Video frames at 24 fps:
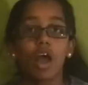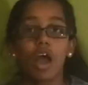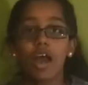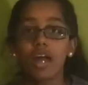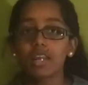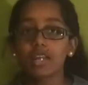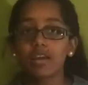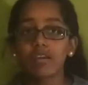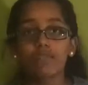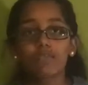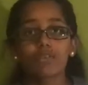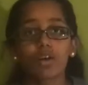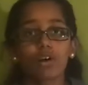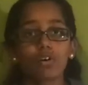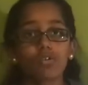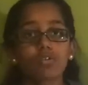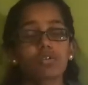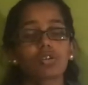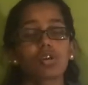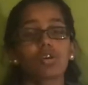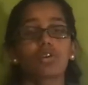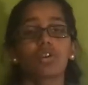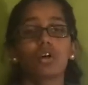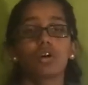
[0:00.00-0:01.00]
Any of
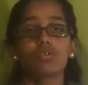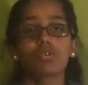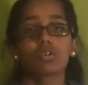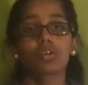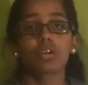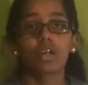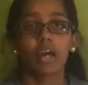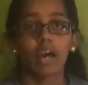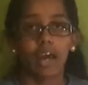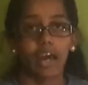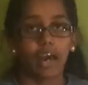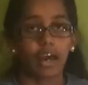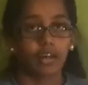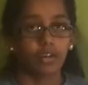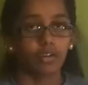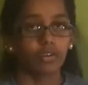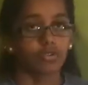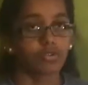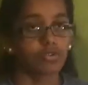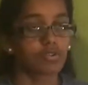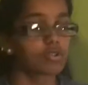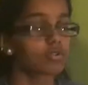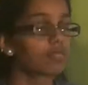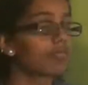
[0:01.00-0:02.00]
those are
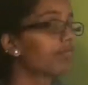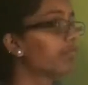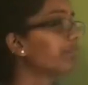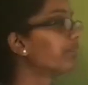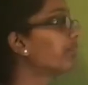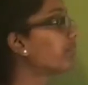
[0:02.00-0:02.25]
diagonals.